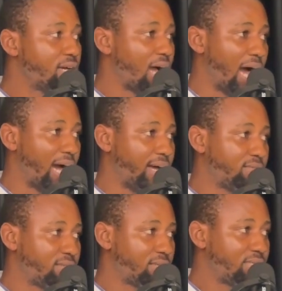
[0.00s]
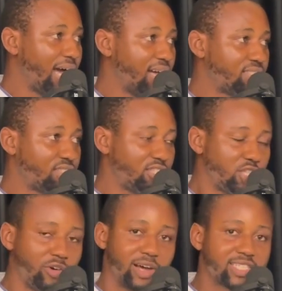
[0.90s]
And that's
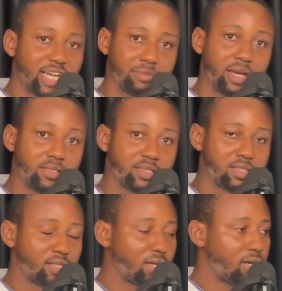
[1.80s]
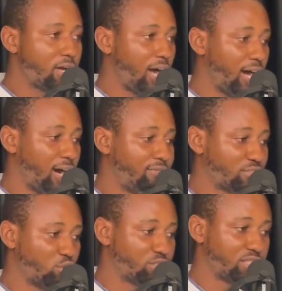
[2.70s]
deed of assignment
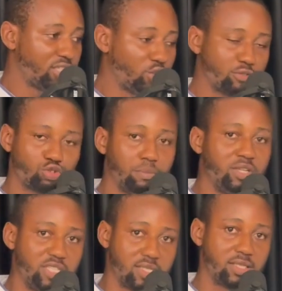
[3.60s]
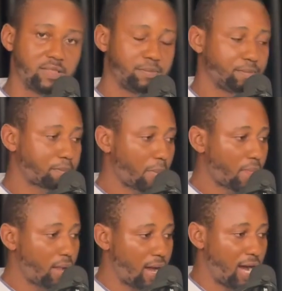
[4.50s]
versus deed of sublease.
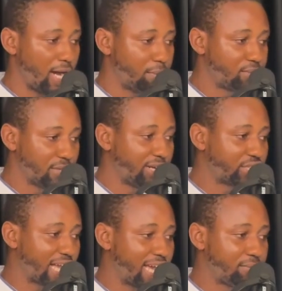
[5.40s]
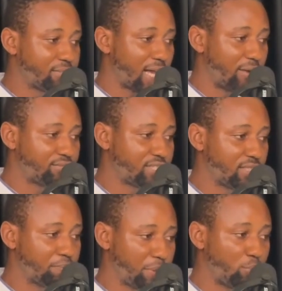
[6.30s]
Several times I've
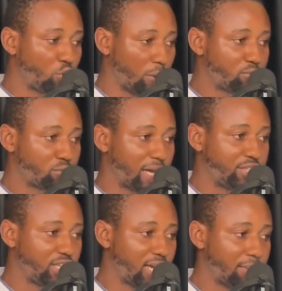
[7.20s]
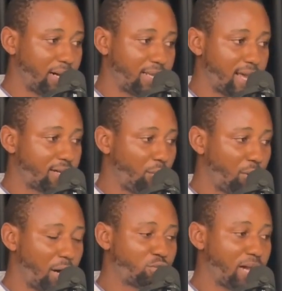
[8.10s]
seen people come to my DM and like, oh,
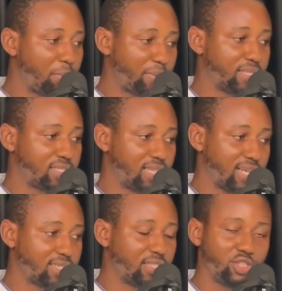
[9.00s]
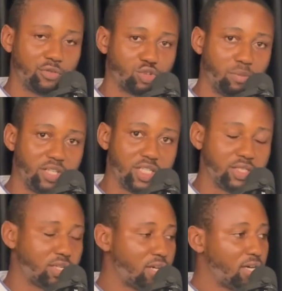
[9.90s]
I want to buy a property that's saying deed of
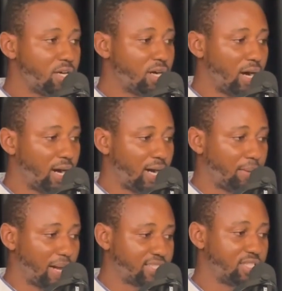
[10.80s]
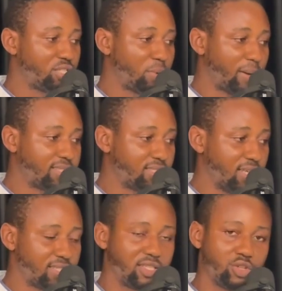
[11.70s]
sublease. I see this property,
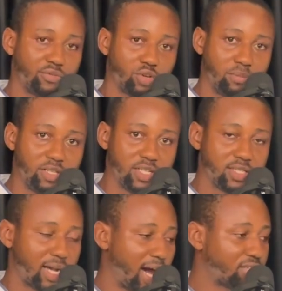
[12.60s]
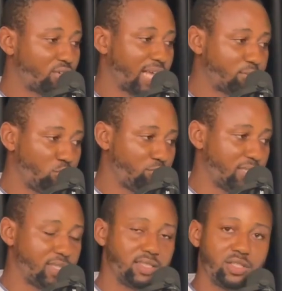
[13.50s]
they say deed of sublease. I ask for title
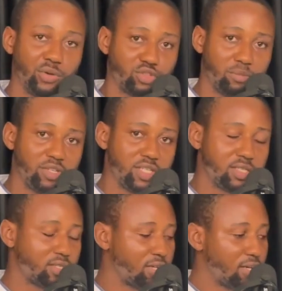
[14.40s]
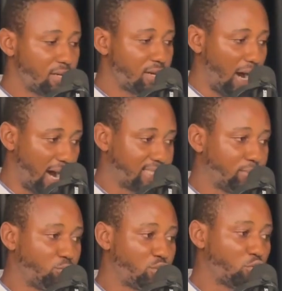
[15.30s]
documents, say deed of sublease. I ask them
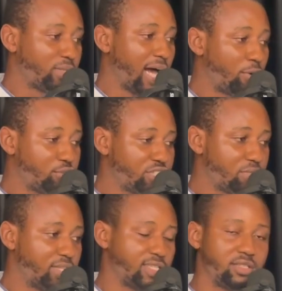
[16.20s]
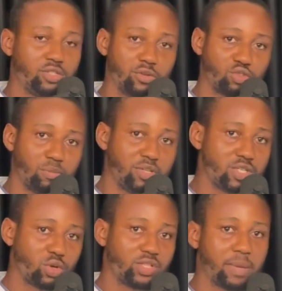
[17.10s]
which document they are going to give me, they say deed of
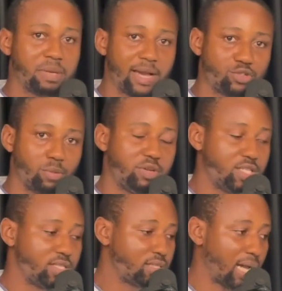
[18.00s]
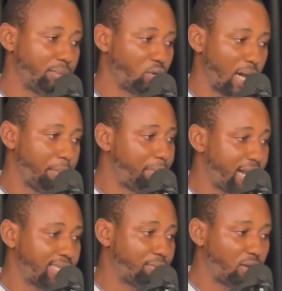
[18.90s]
sublease. What do they mean by sublease? I'm
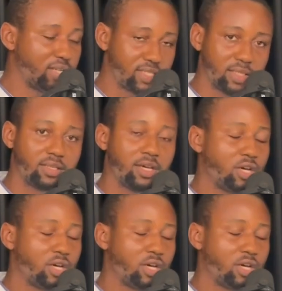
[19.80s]
buying, I'm not leasing.